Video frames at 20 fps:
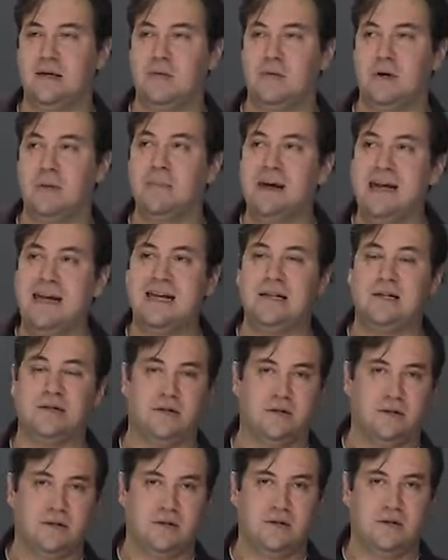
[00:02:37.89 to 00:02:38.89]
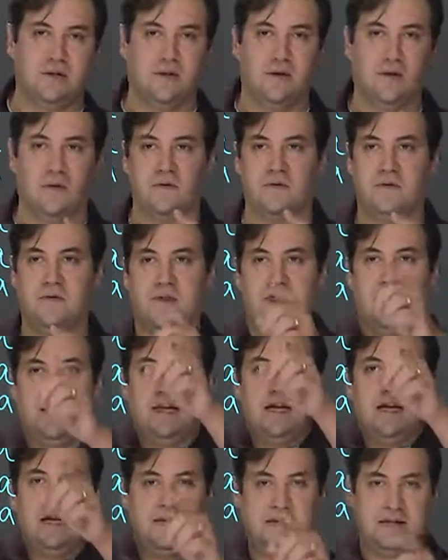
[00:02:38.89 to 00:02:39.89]
remainders of
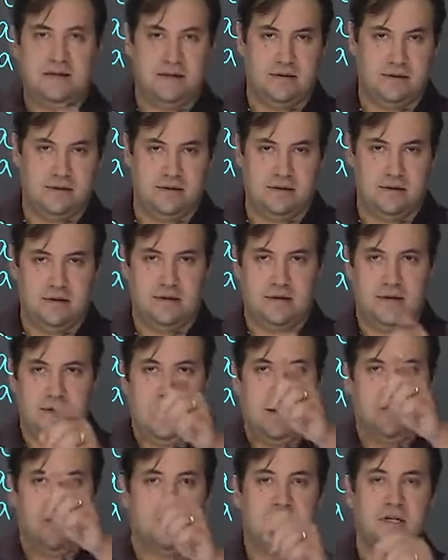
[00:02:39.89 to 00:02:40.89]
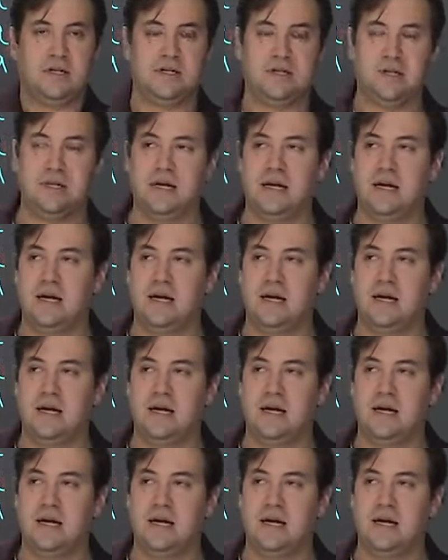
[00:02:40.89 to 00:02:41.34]
these numbers